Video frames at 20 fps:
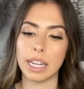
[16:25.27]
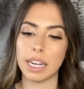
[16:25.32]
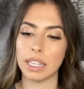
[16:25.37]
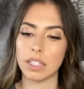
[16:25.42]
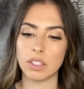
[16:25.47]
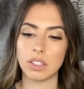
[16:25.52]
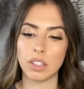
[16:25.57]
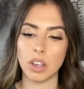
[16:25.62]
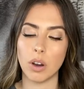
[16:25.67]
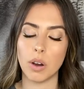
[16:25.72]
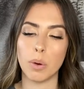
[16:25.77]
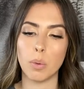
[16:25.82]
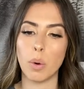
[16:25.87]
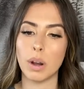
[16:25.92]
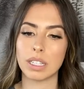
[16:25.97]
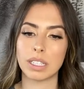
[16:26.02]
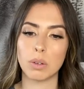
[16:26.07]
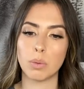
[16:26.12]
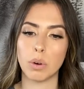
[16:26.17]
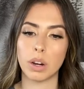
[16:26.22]
And so it
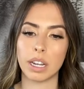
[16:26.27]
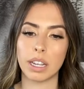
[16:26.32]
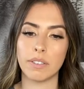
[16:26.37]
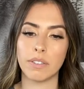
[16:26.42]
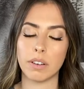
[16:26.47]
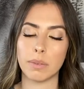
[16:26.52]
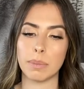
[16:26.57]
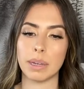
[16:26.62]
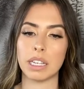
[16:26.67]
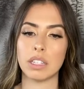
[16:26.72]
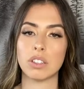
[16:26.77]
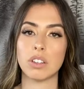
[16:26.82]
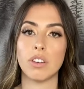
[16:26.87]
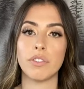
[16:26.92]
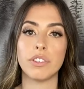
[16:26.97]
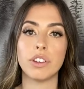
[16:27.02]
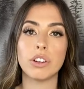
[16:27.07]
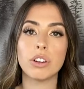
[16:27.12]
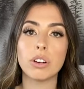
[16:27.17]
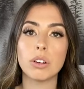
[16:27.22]
wasn't working for me. So if
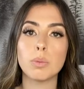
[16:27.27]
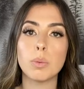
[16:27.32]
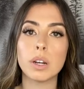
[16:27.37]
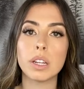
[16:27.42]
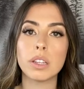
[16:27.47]
you're one